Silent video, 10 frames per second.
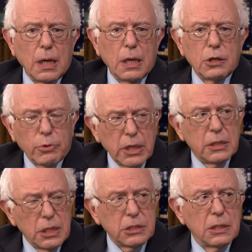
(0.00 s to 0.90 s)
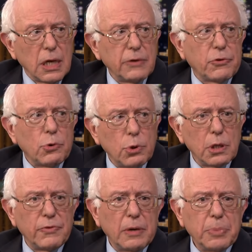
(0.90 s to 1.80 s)
and create a decent life for
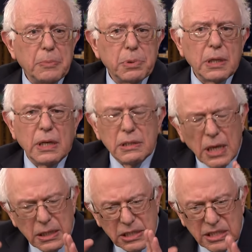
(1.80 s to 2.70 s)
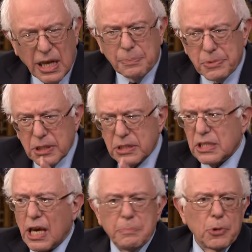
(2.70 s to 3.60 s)
all of our people and, and stop
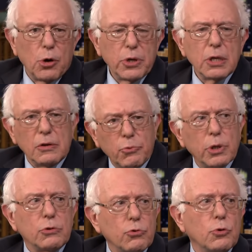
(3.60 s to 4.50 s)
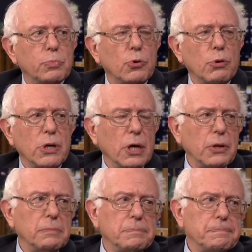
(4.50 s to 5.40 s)
this scapegoating of one group or
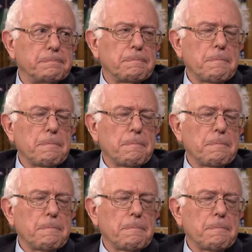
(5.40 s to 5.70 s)
another. Yeah.